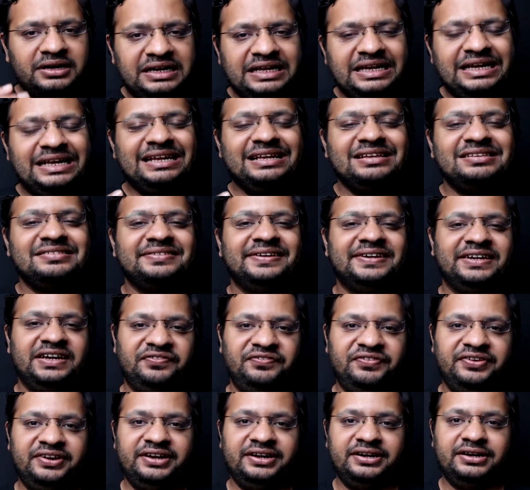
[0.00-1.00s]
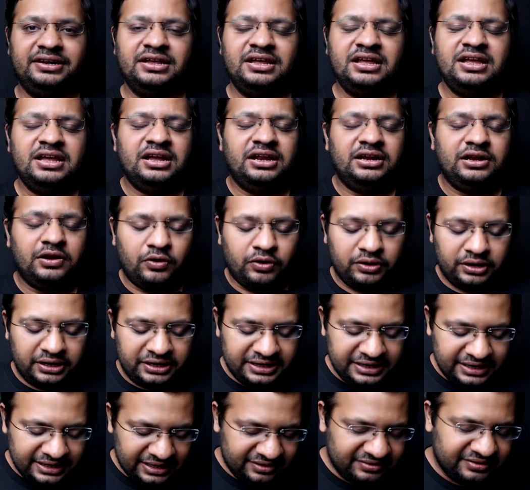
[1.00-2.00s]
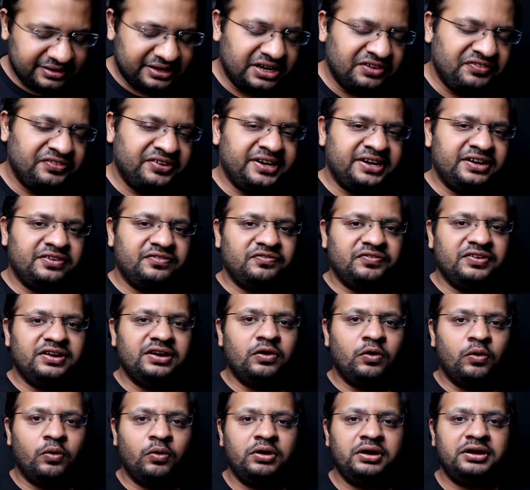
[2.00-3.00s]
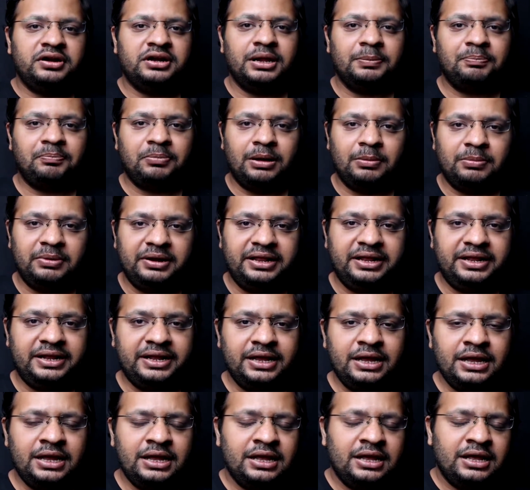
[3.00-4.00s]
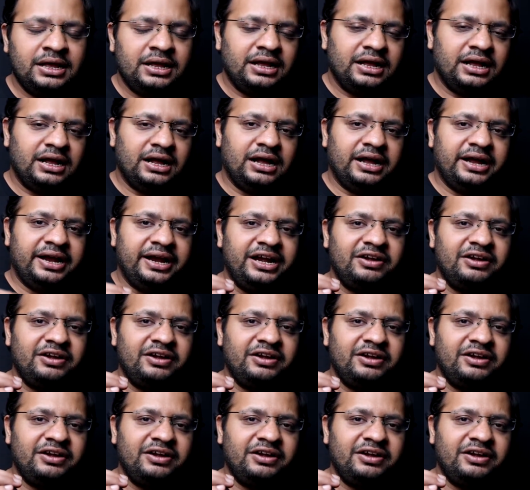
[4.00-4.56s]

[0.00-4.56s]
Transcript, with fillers: TLS certificate. Now, the TLS certificate will hold the public key uh,